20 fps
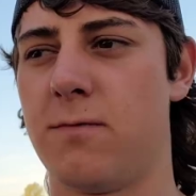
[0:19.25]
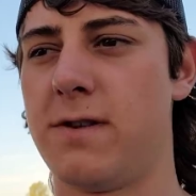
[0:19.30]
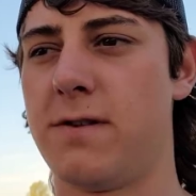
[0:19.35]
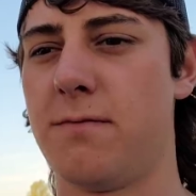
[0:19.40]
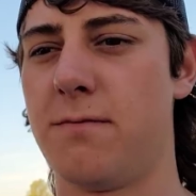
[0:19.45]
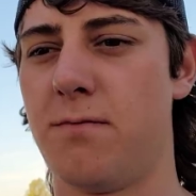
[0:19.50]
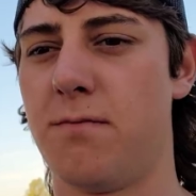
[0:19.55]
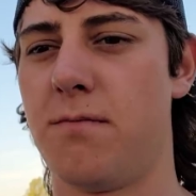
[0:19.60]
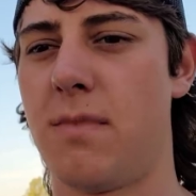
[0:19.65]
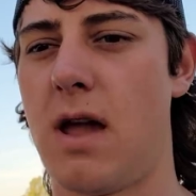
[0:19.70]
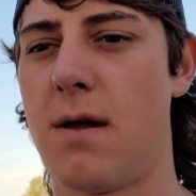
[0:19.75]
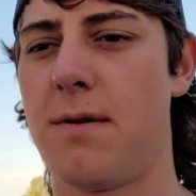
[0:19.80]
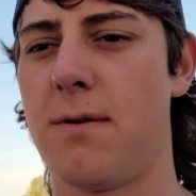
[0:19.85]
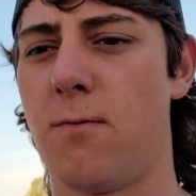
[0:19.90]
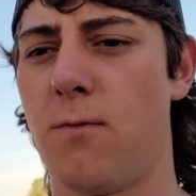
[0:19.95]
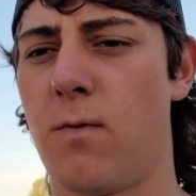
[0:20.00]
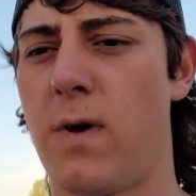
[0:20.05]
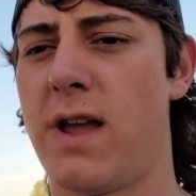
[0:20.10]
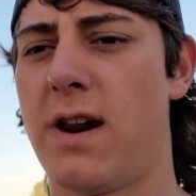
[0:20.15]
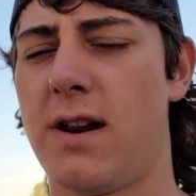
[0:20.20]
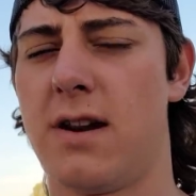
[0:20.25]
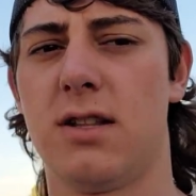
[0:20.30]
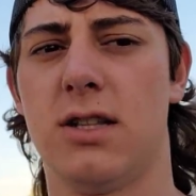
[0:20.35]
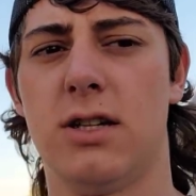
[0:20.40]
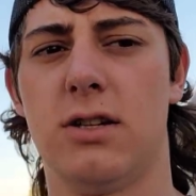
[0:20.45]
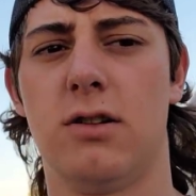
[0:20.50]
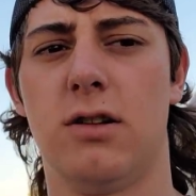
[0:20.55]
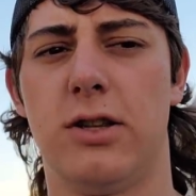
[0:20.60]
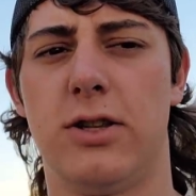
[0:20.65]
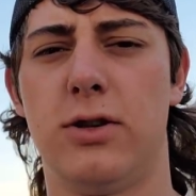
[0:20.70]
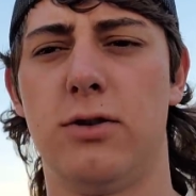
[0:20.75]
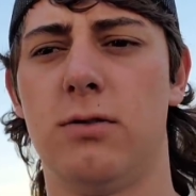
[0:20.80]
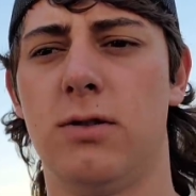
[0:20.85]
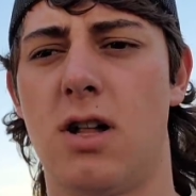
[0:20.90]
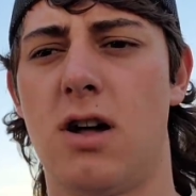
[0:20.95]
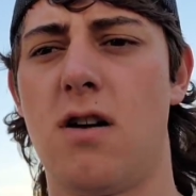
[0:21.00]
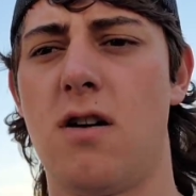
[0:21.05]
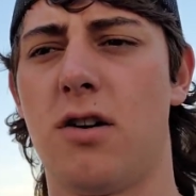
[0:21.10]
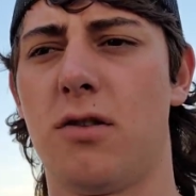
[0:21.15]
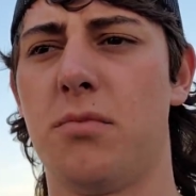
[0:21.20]
We maybe waited a little too
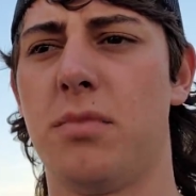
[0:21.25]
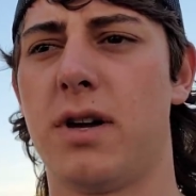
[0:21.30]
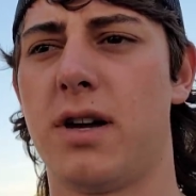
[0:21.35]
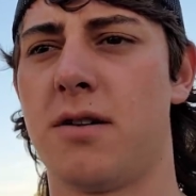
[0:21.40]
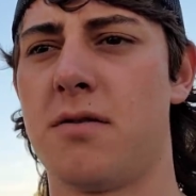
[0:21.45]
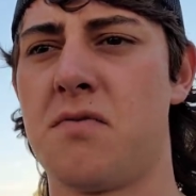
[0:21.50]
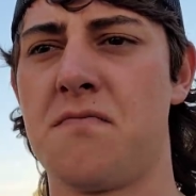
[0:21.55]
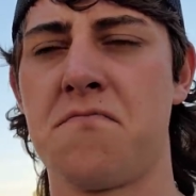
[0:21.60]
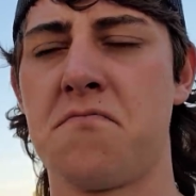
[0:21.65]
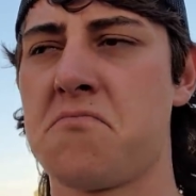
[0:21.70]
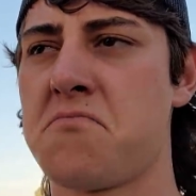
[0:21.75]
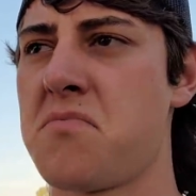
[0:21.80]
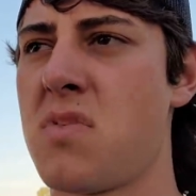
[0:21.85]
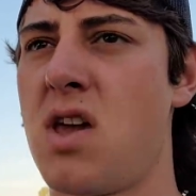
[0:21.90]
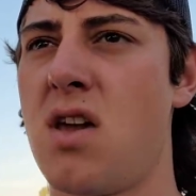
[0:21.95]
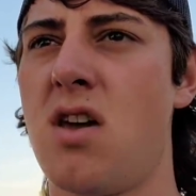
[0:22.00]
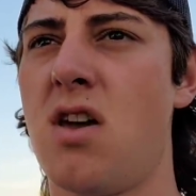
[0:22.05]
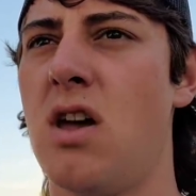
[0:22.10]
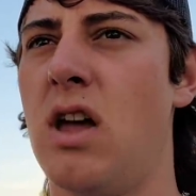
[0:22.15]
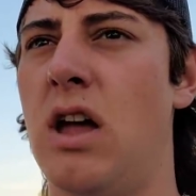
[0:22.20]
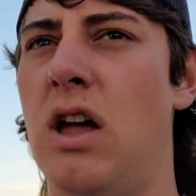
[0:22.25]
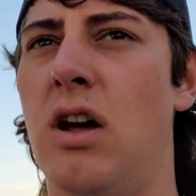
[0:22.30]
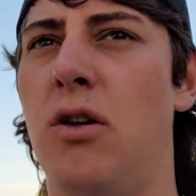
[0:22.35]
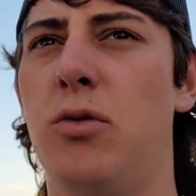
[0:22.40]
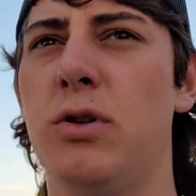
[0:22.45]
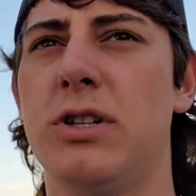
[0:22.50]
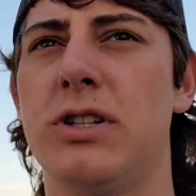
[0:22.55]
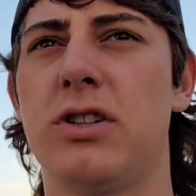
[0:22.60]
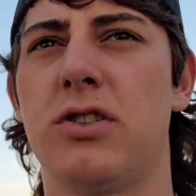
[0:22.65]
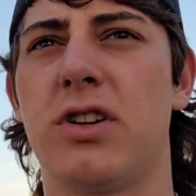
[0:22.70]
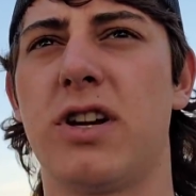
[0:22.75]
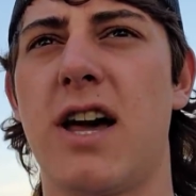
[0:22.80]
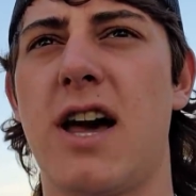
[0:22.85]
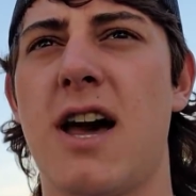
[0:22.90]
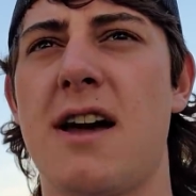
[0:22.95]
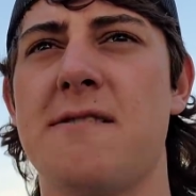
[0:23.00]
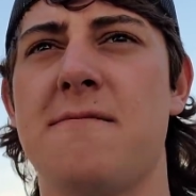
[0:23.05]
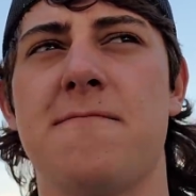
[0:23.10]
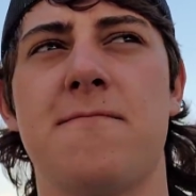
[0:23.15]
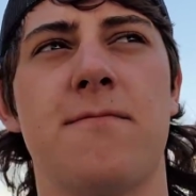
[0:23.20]
long, but we still
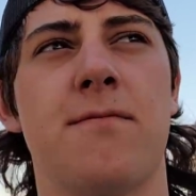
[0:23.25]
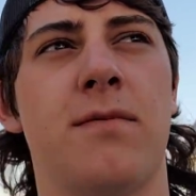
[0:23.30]
got